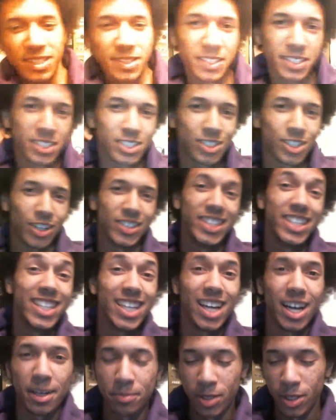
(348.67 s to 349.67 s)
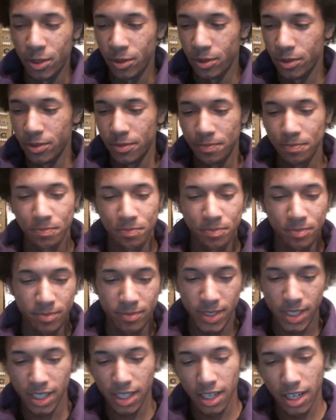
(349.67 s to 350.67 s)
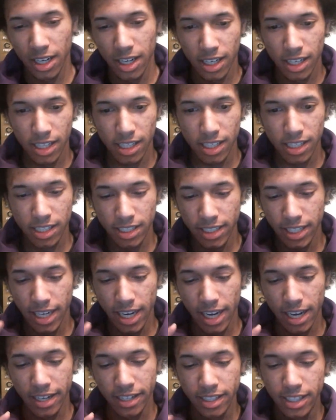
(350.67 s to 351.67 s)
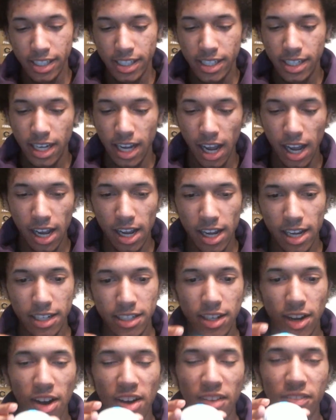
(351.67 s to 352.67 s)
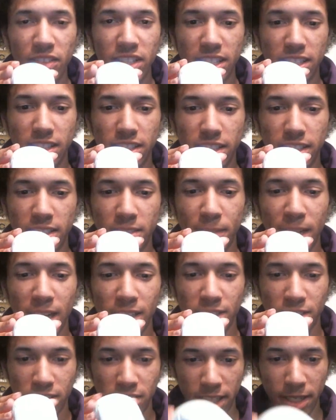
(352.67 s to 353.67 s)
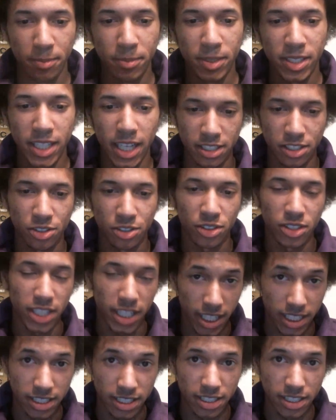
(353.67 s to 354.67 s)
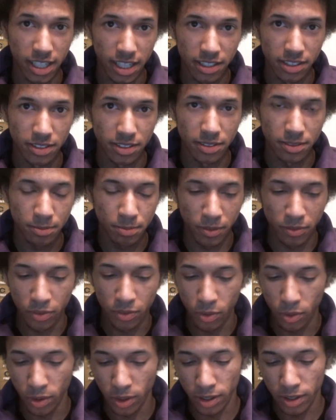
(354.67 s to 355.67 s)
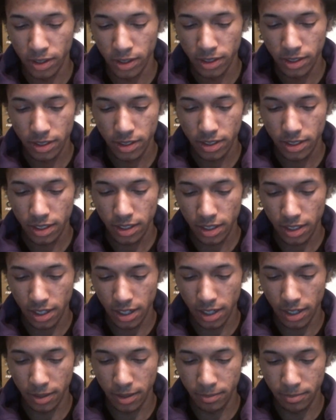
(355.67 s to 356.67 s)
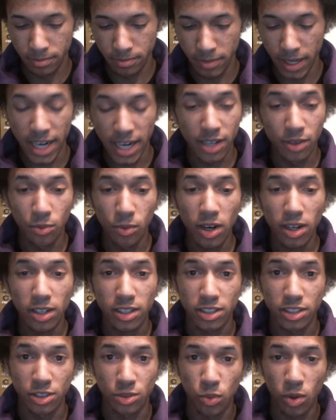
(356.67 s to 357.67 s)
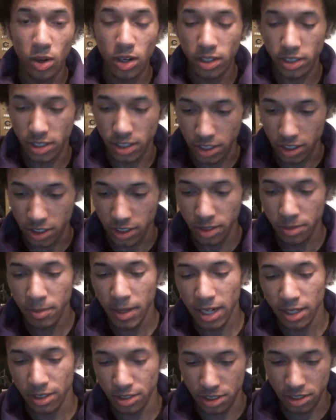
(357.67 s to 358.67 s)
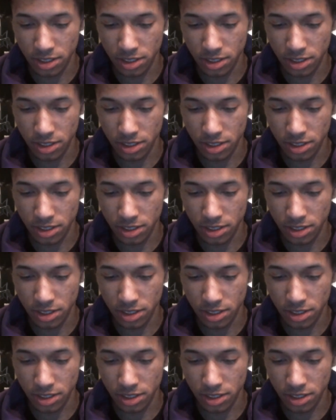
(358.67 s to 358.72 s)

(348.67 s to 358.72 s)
It's called neon mode. Yeah. Obviously the mouse is ambidextrous, like I said before. And it works. It's a good mouse.